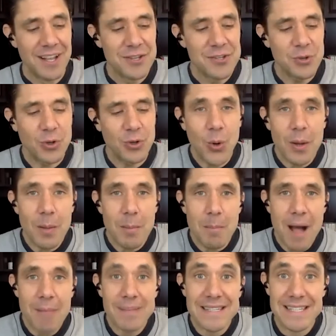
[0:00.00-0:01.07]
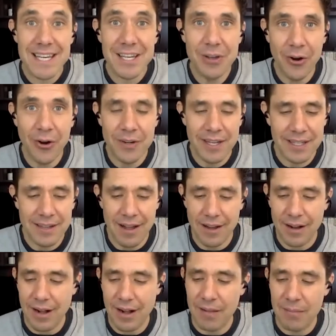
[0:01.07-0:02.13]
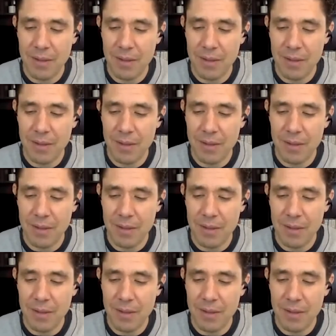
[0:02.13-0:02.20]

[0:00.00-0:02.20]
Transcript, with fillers: So go to Mama Z Gardening dot com.